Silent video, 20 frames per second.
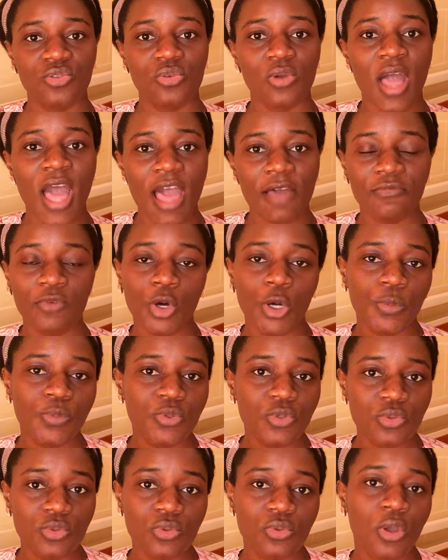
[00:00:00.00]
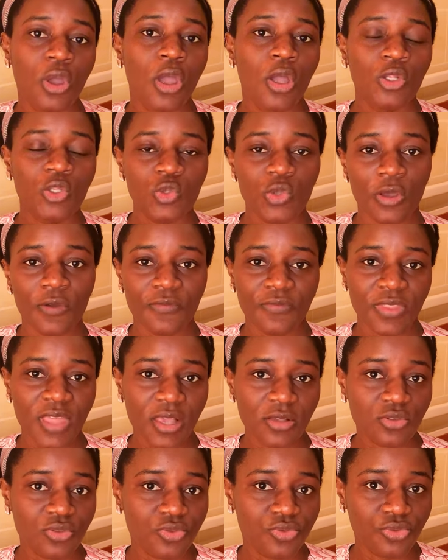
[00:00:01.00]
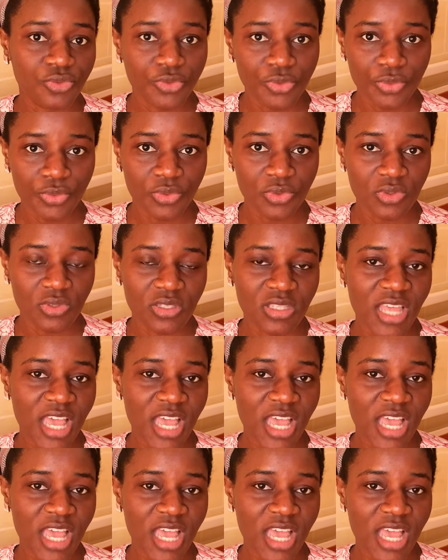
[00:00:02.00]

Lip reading: you have up to 12,000 euros.